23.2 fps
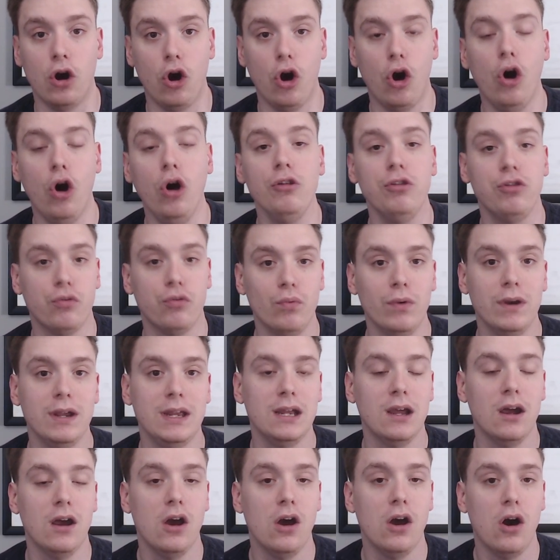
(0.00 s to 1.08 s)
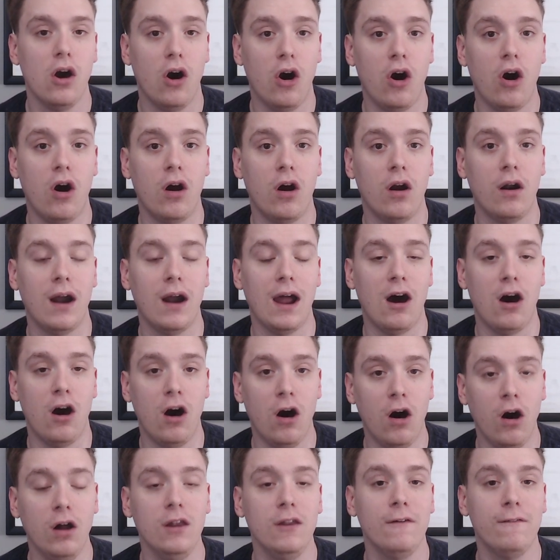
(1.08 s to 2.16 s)
All three are
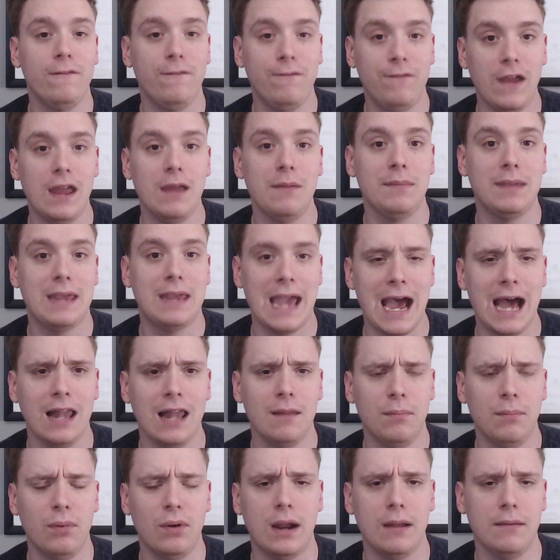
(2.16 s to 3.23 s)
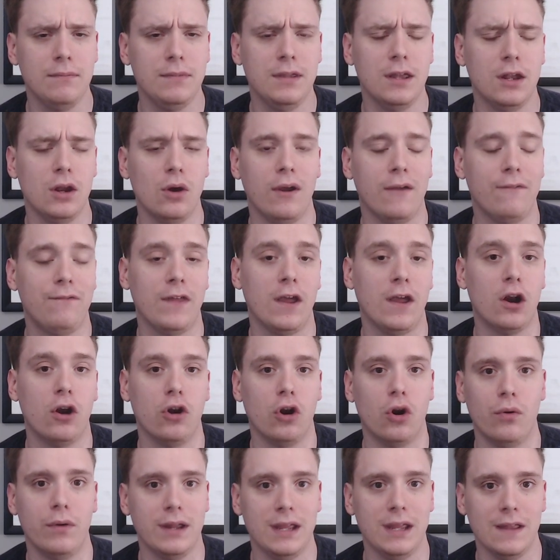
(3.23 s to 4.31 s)
Hall of Fame caliber, I, you know, if they aren't
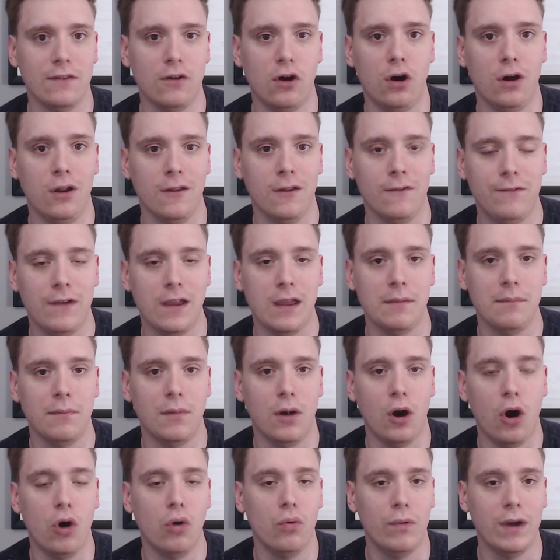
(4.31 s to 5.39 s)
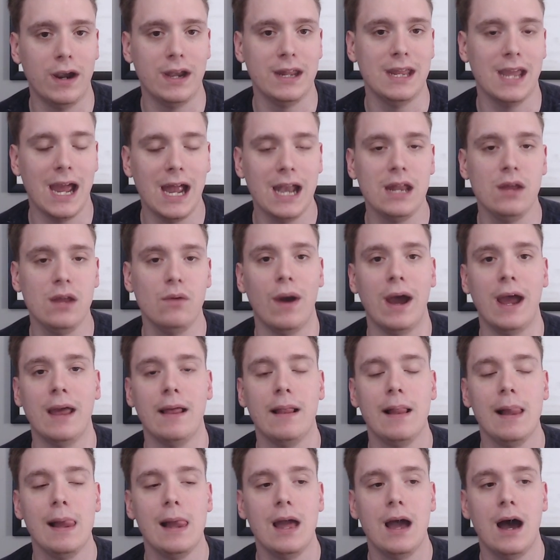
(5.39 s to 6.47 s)
already in the Hall of Fame already anyway,